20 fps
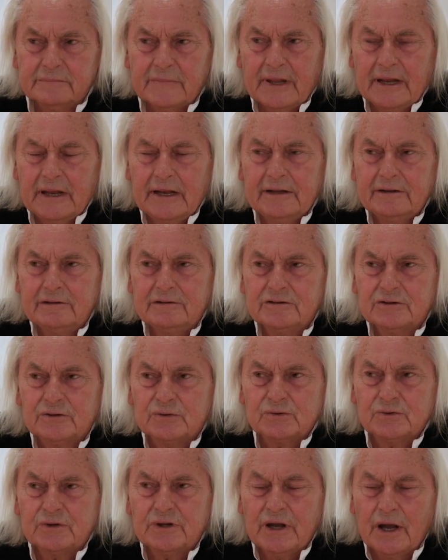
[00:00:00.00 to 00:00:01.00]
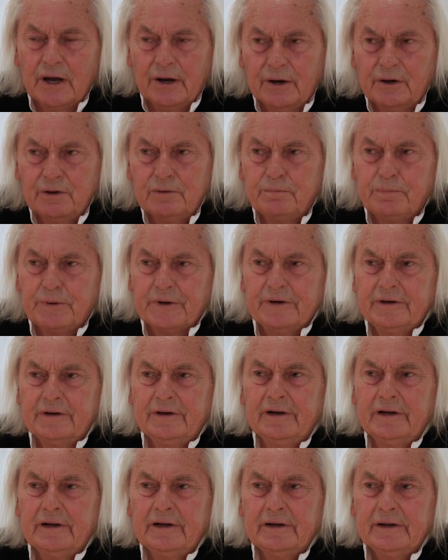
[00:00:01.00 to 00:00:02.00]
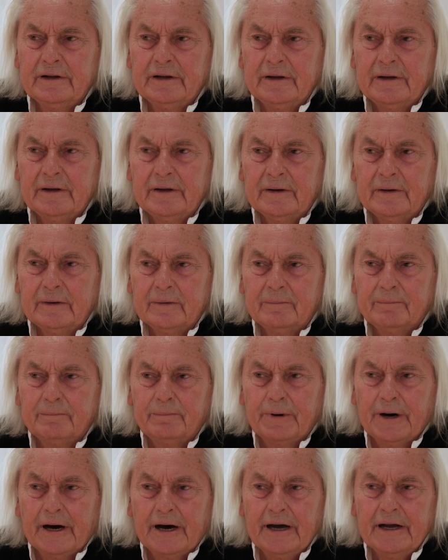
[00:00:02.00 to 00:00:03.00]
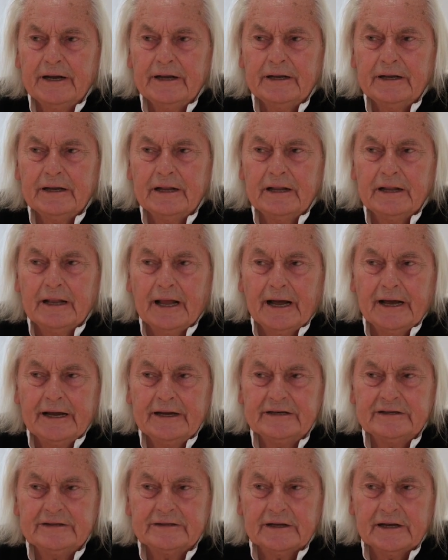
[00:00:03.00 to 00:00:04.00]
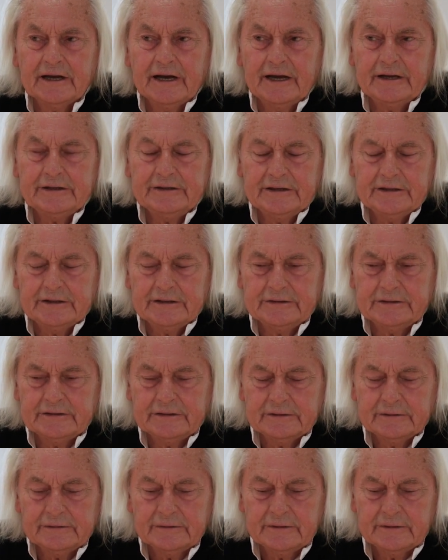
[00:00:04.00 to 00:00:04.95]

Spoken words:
into the open by light I did.